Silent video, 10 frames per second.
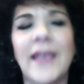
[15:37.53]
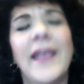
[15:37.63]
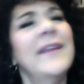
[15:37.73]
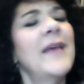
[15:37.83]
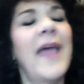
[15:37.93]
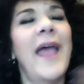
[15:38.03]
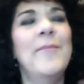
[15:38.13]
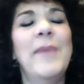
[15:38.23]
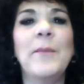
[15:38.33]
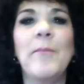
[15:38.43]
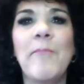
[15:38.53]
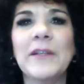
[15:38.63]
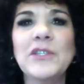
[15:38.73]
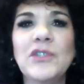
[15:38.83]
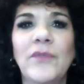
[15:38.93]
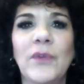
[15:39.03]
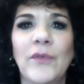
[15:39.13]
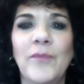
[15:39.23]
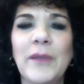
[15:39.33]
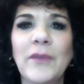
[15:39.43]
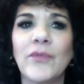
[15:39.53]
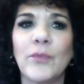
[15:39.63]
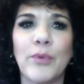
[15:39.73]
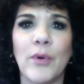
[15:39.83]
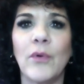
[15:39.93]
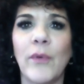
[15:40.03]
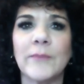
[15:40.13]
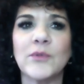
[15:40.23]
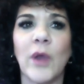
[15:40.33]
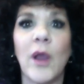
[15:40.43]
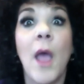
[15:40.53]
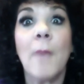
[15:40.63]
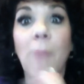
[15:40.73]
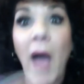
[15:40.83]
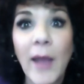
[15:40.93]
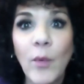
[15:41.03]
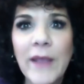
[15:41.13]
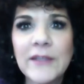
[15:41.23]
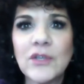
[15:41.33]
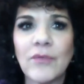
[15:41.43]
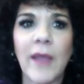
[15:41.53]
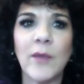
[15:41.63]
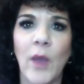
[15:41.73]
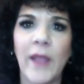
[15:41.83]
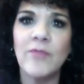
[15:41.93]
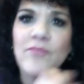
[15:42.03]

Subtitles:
and I bet a bunch of you have been through programs where my way is the right way.